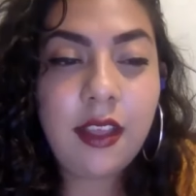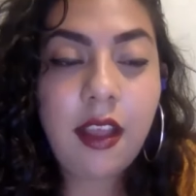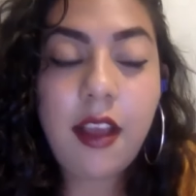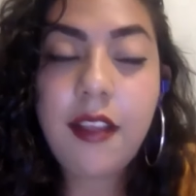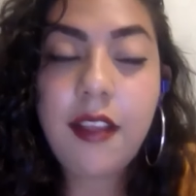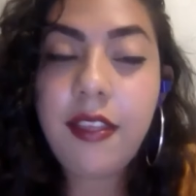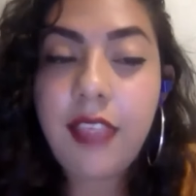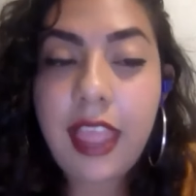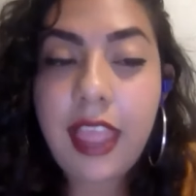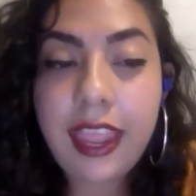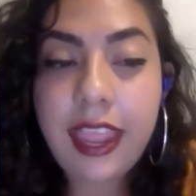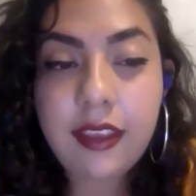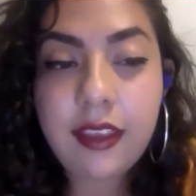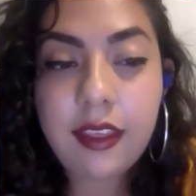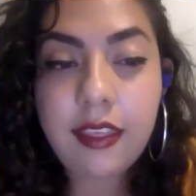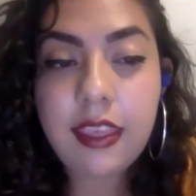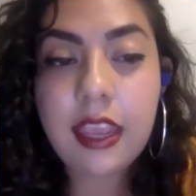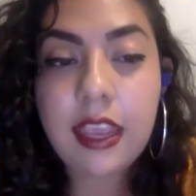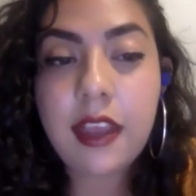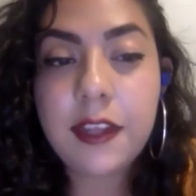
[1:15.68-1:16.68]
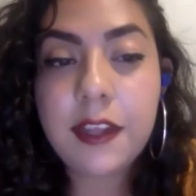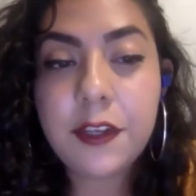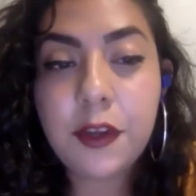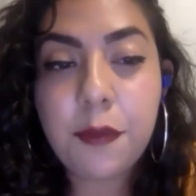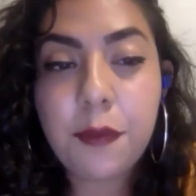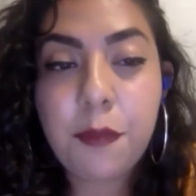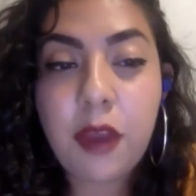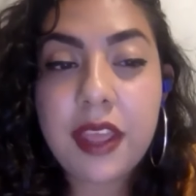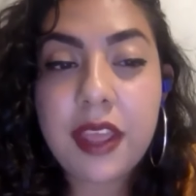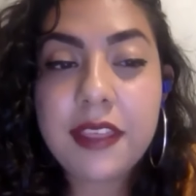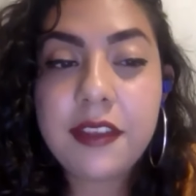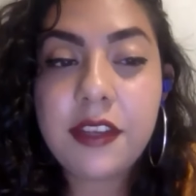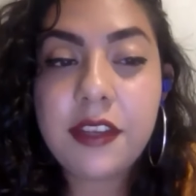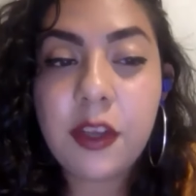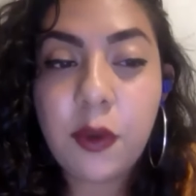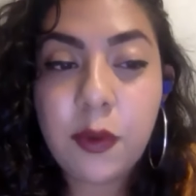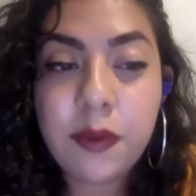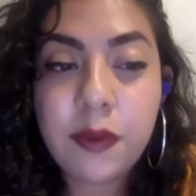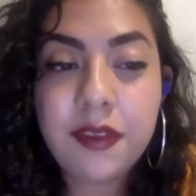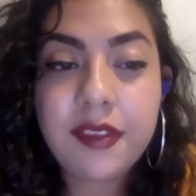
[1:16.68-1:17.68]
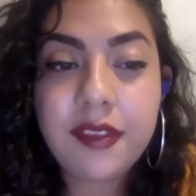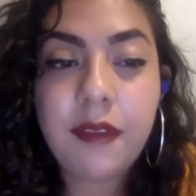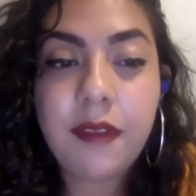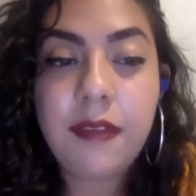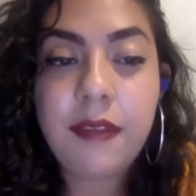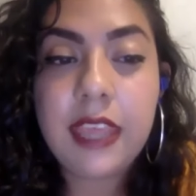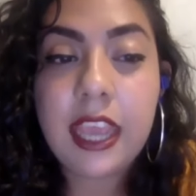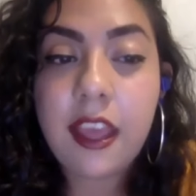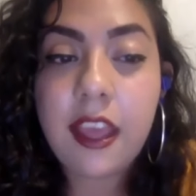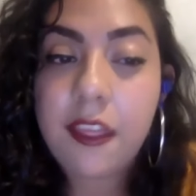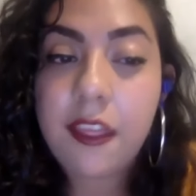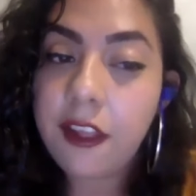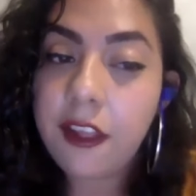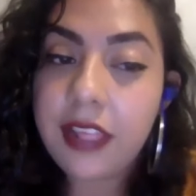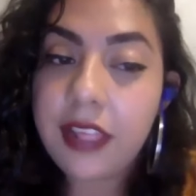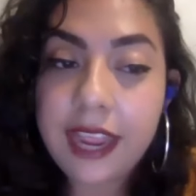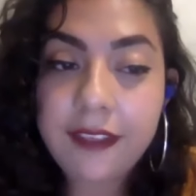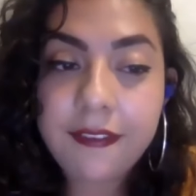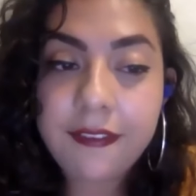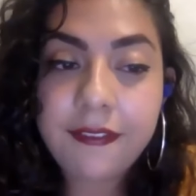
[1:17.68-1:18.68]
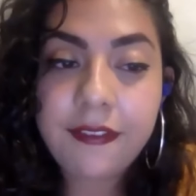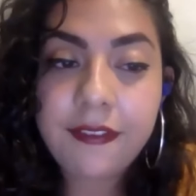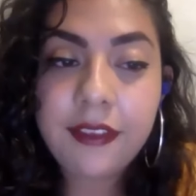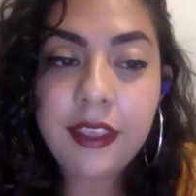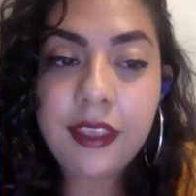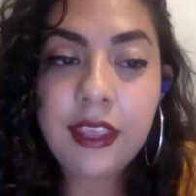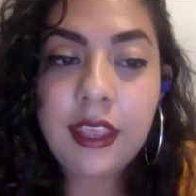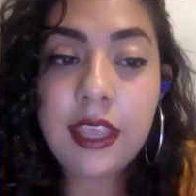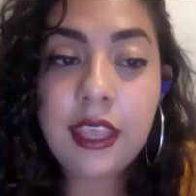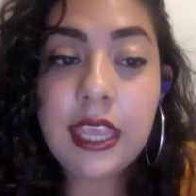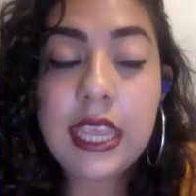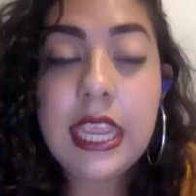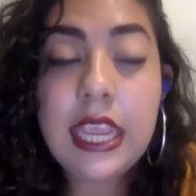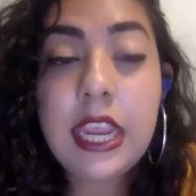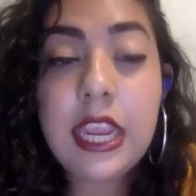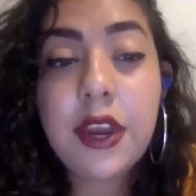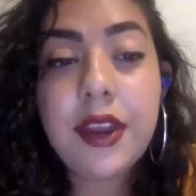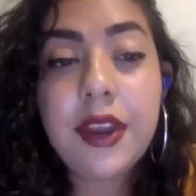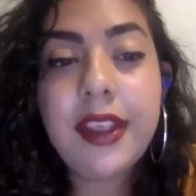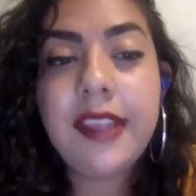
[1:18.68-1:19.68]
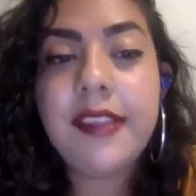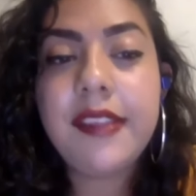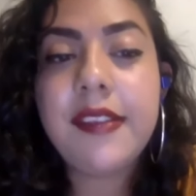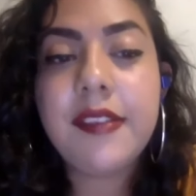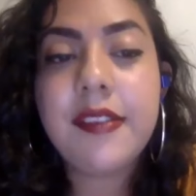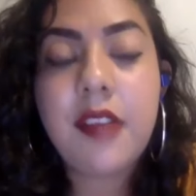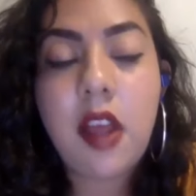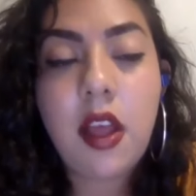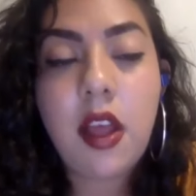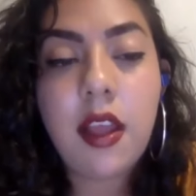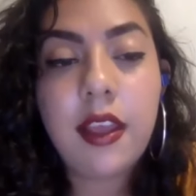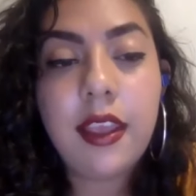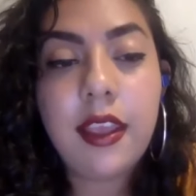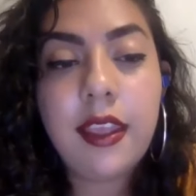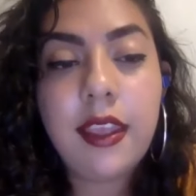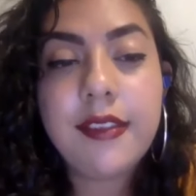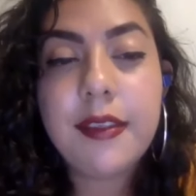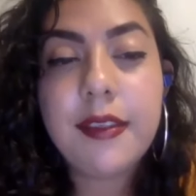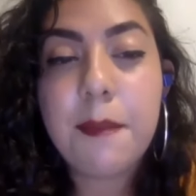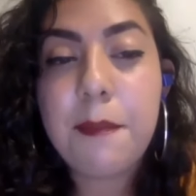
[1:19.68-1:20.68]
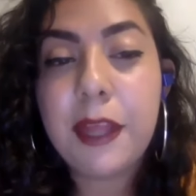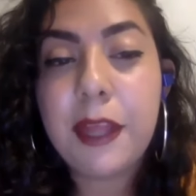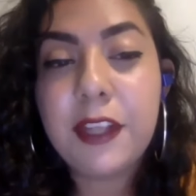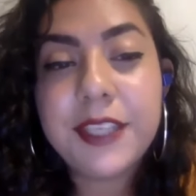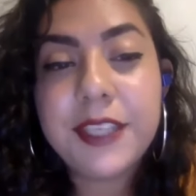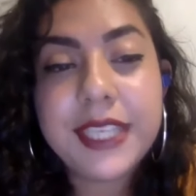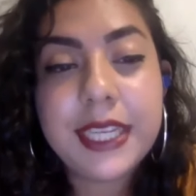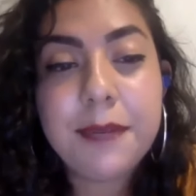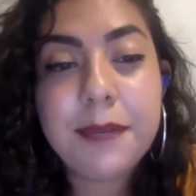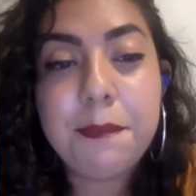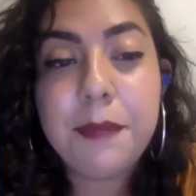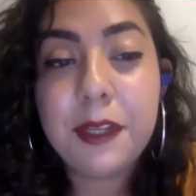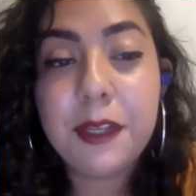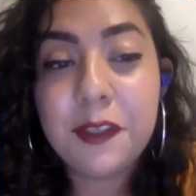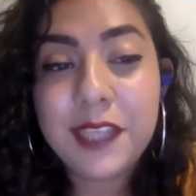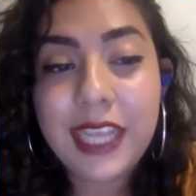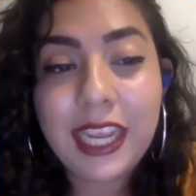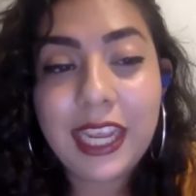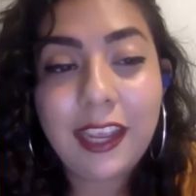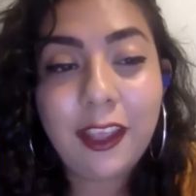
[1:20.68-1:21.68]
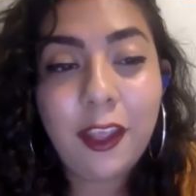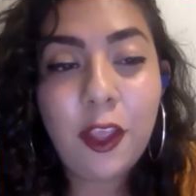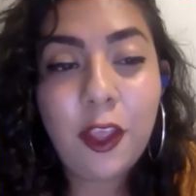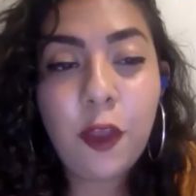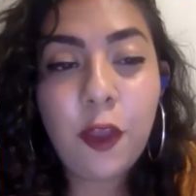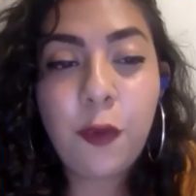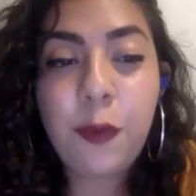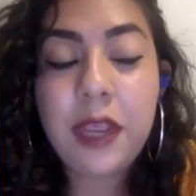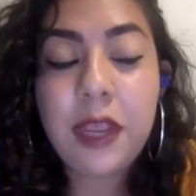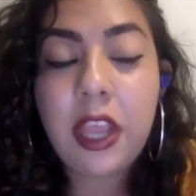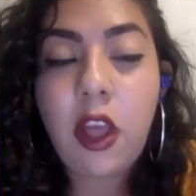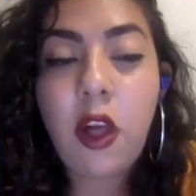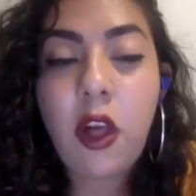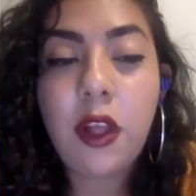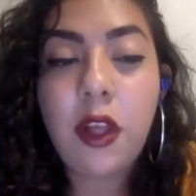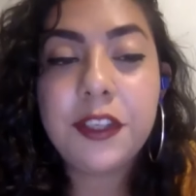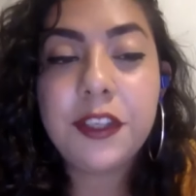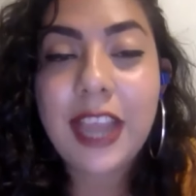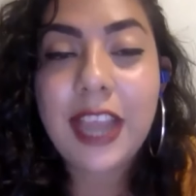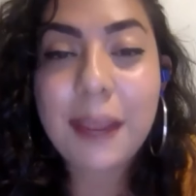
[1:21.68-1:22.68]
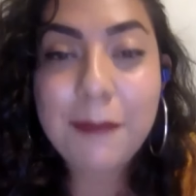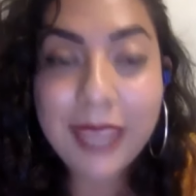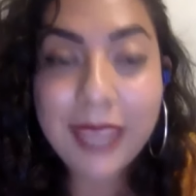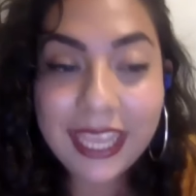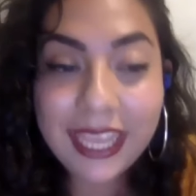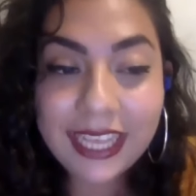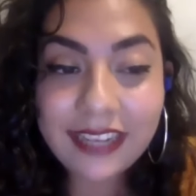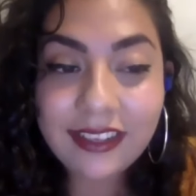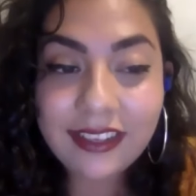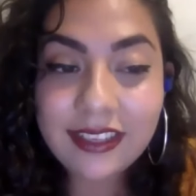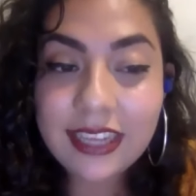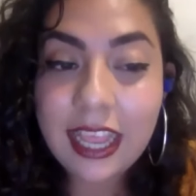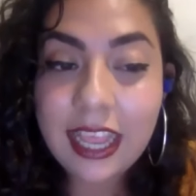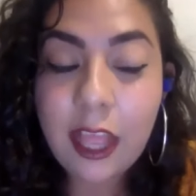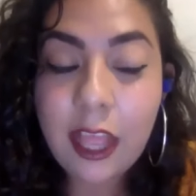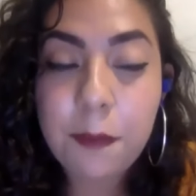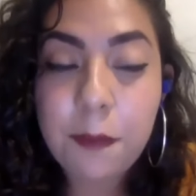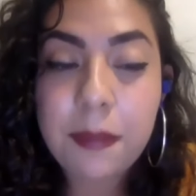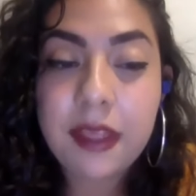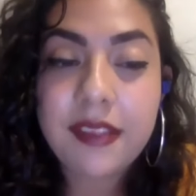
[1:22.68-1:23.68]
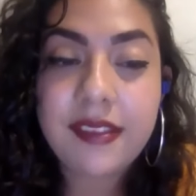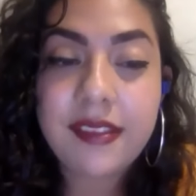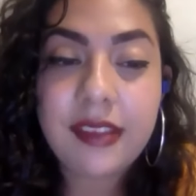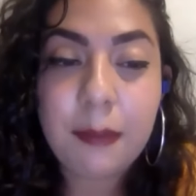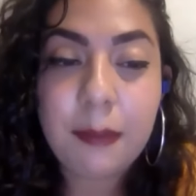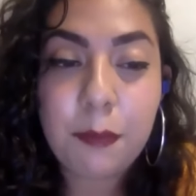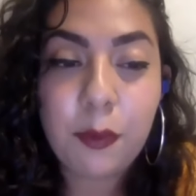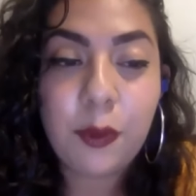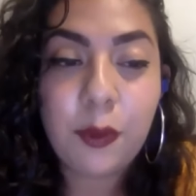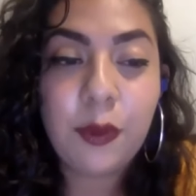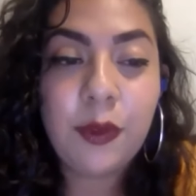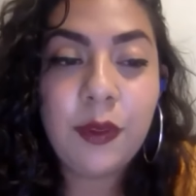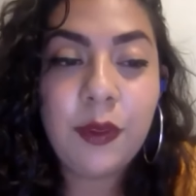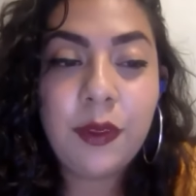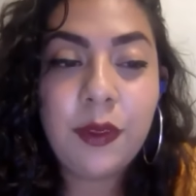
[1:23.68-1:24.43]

Unlike the underbreath tones of the other life, here his song is a belted building we all chime in to help assemble.